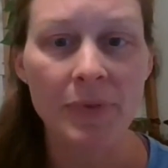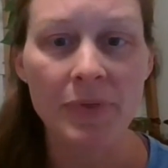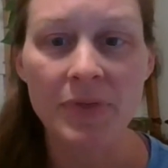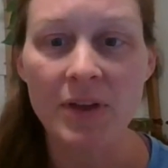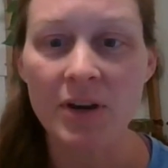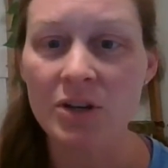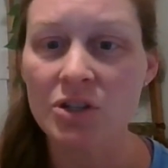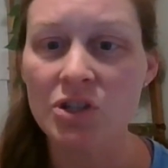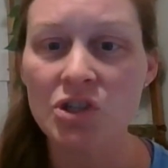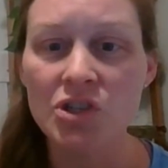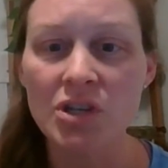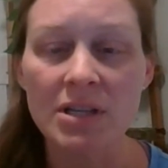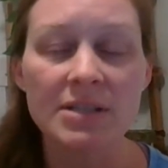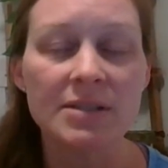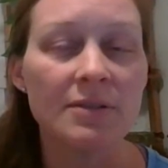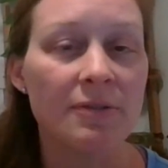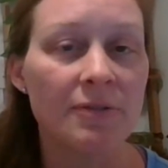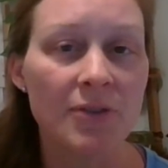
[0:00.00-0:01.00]
There's
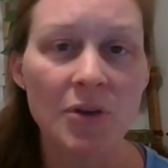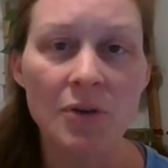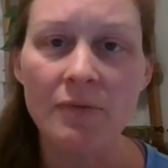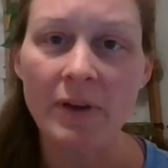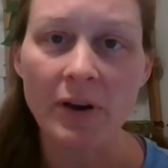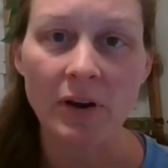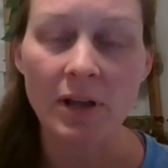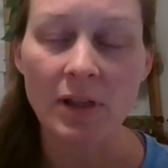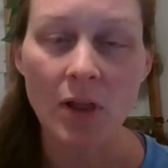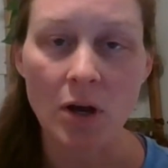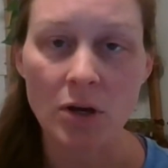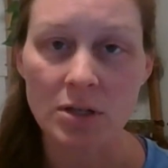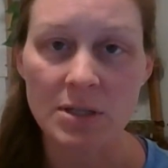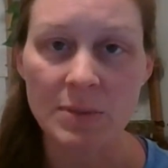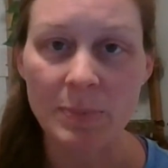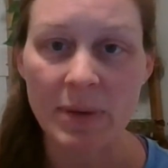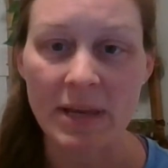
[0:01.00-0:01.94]
just a few very large